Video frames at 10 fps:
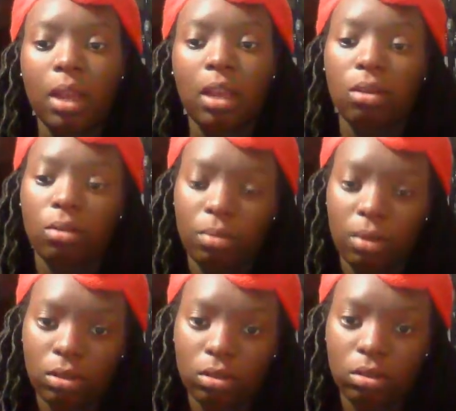I handled the
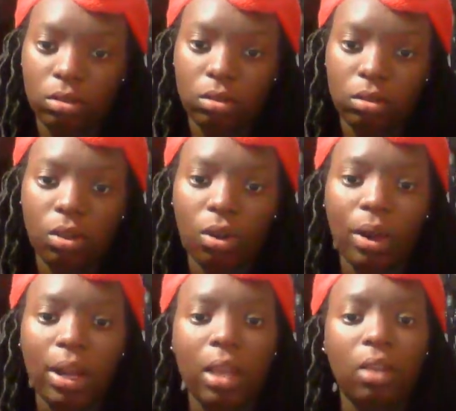bills, and
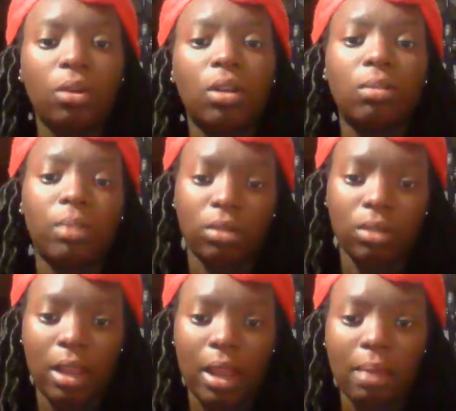I handle all the bills
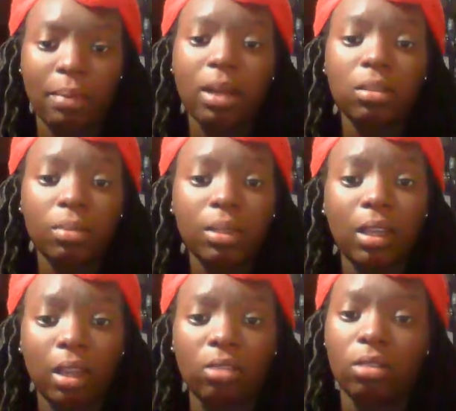that I had. My husband
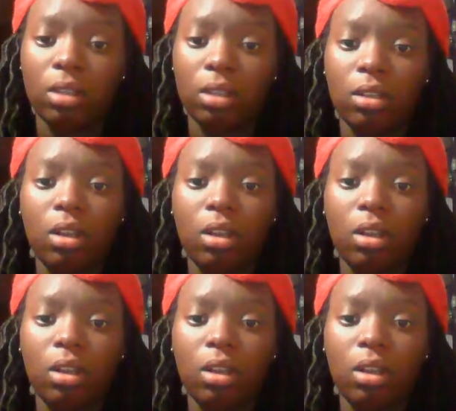can handle it.